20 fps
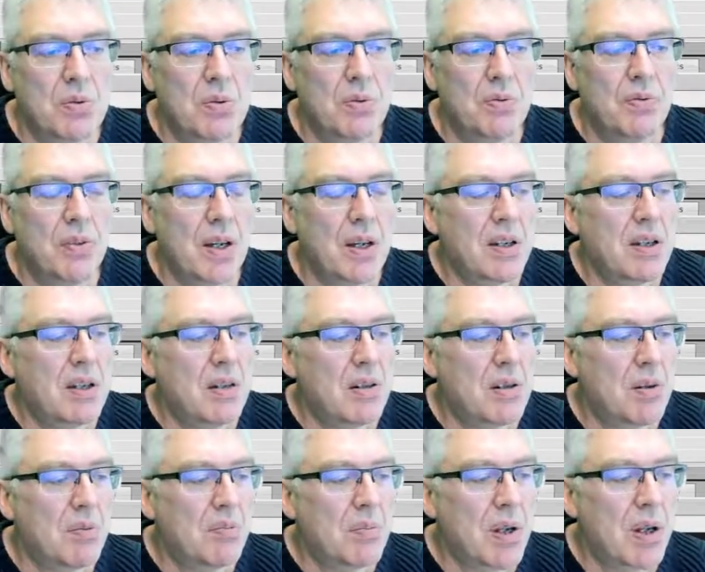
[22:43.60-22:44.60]
find the
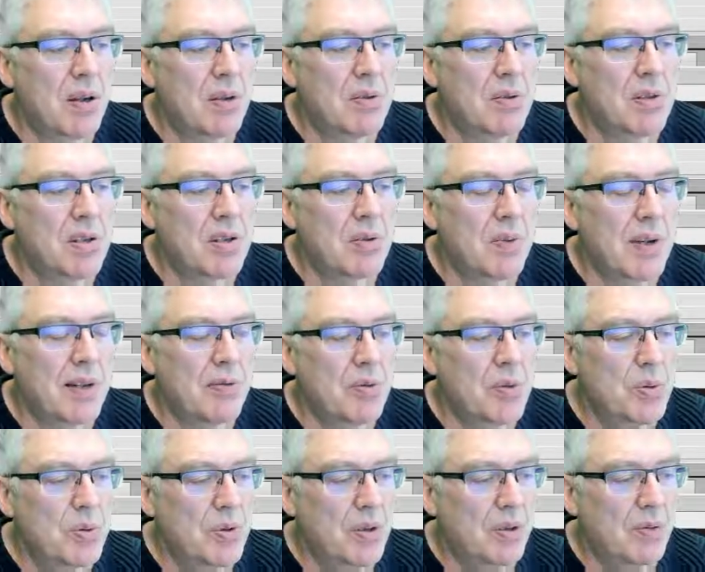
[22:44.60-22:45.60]
number, the square
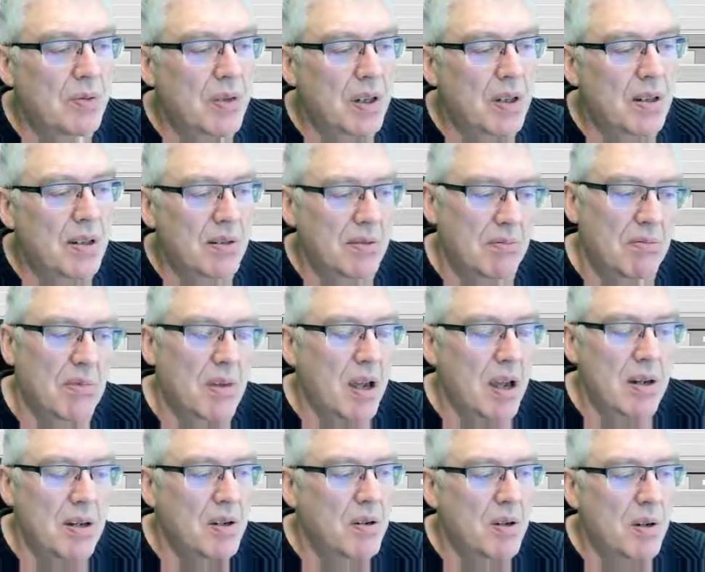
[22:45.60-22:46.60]
root of
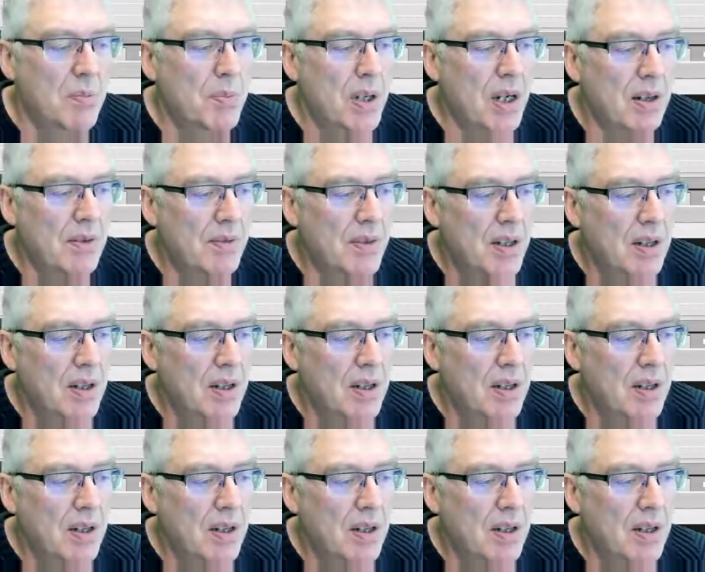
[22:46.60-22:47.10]
any number.